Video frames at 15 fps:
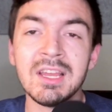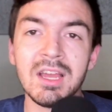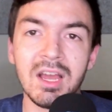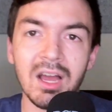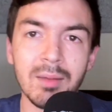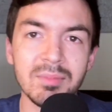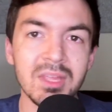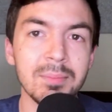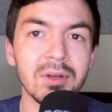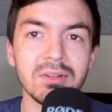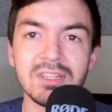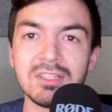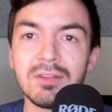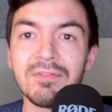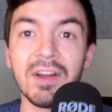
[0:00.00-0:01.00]
the
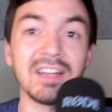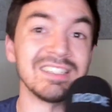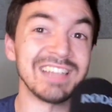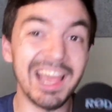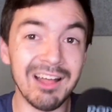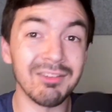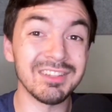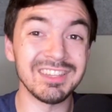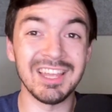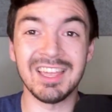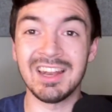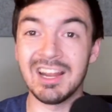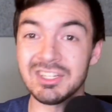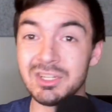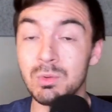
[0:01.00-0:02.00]
ability to find talent that
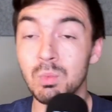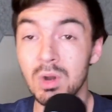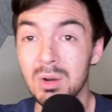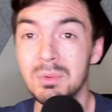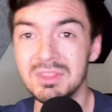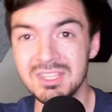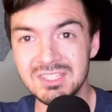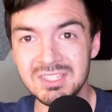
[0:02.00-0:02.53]
can actually work with the